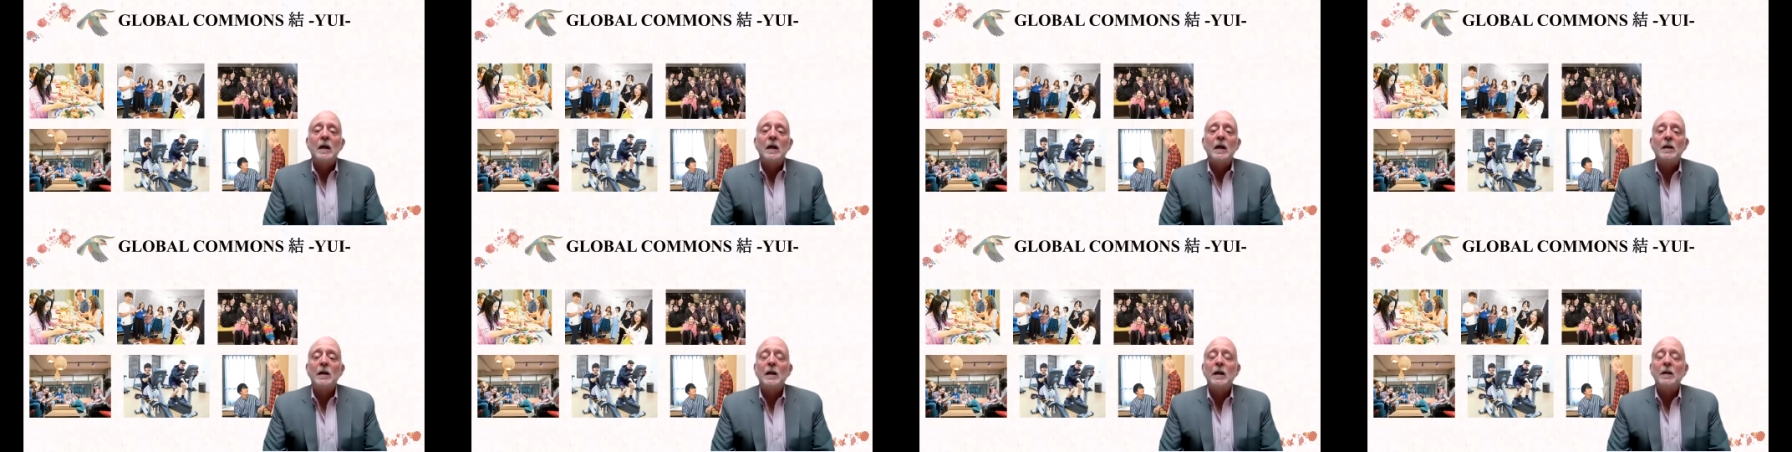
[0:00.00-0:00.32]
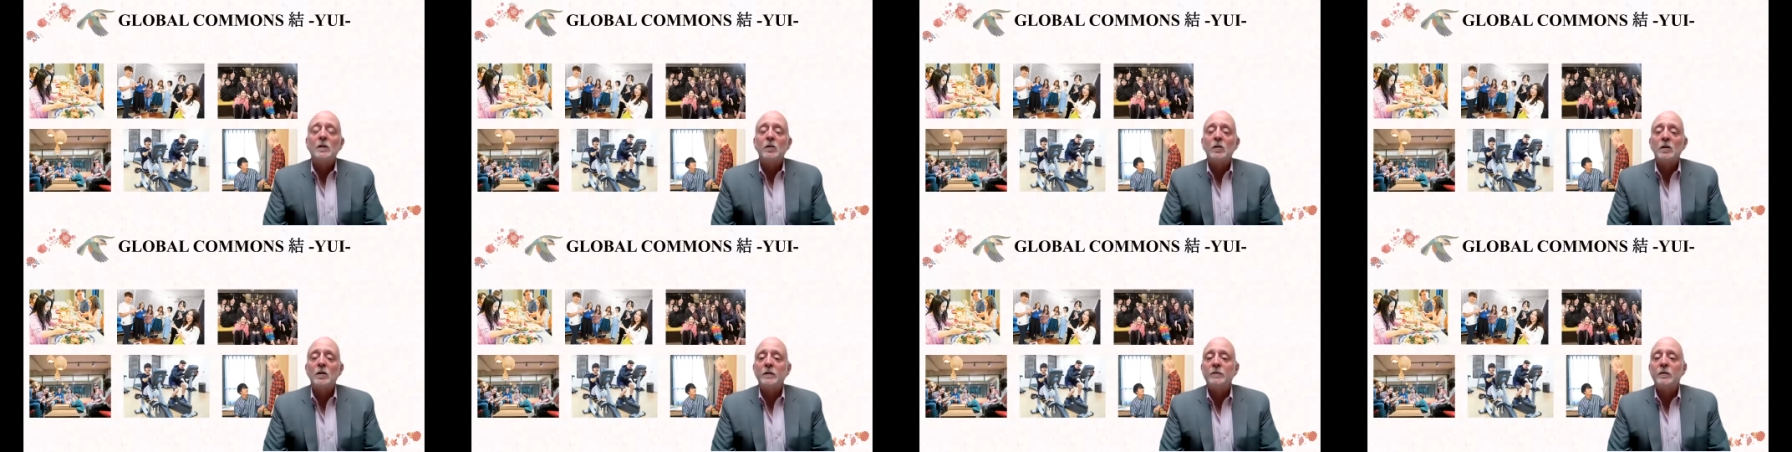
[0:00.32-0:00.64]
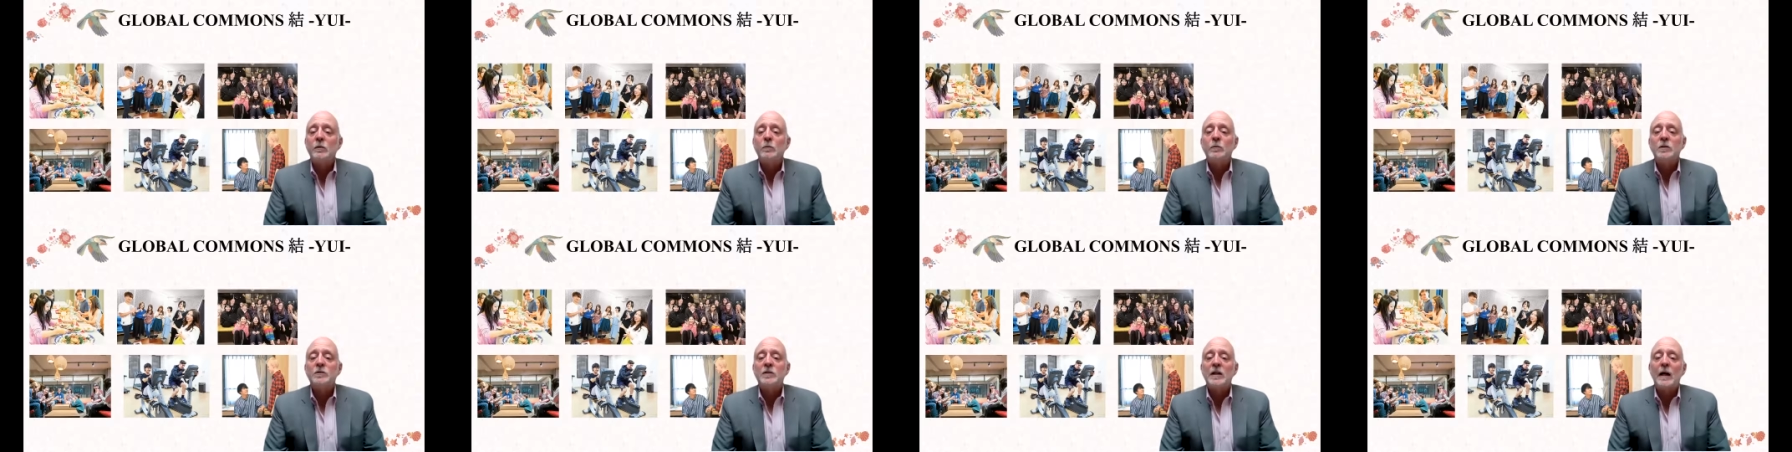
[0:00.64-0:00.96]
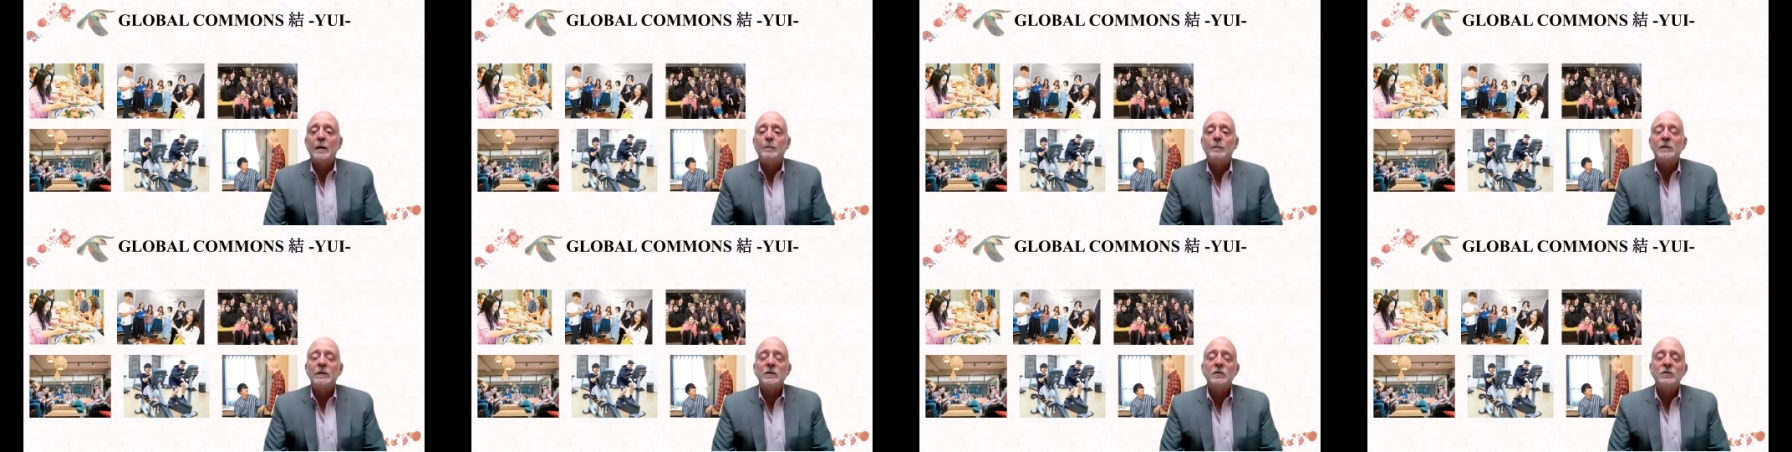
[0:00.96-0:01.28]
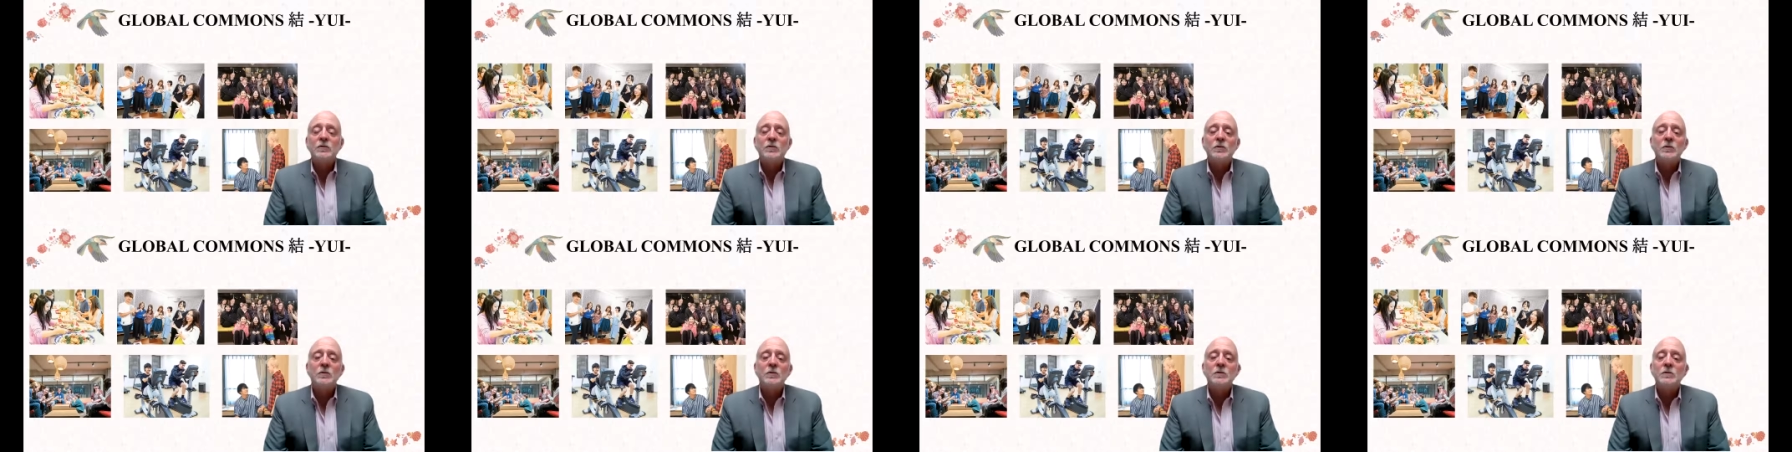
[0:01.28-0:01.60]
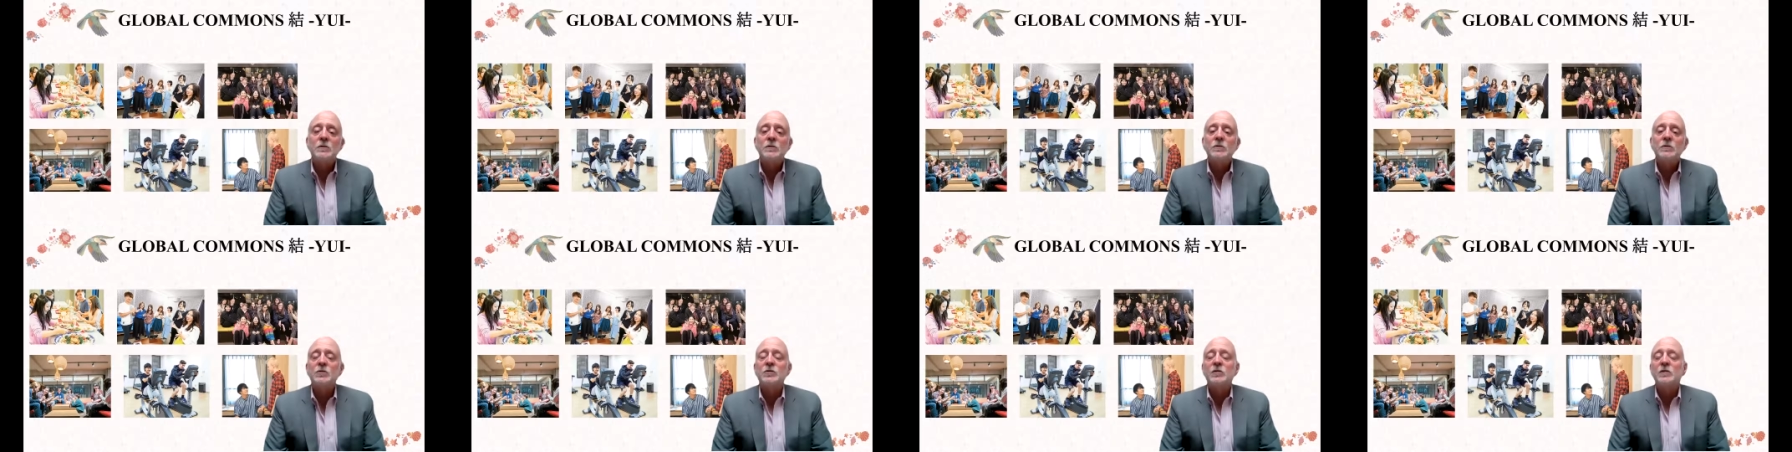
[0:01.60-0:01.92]
And again, you're living with Japanese
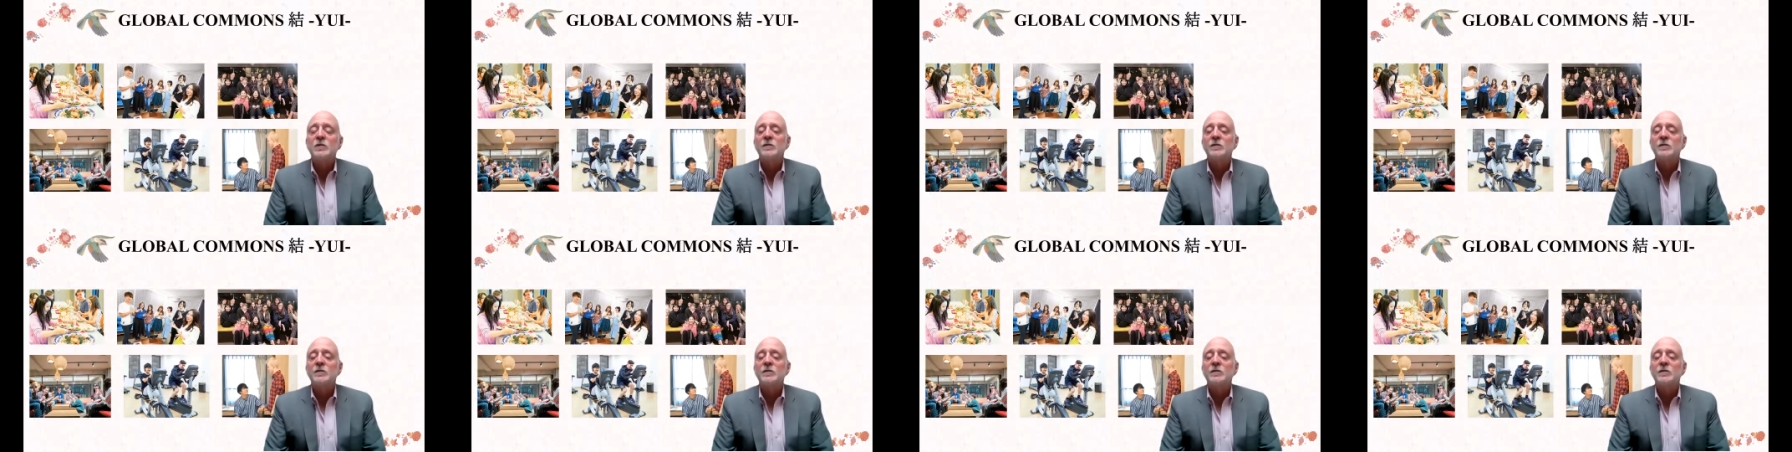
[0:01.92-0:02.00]
students.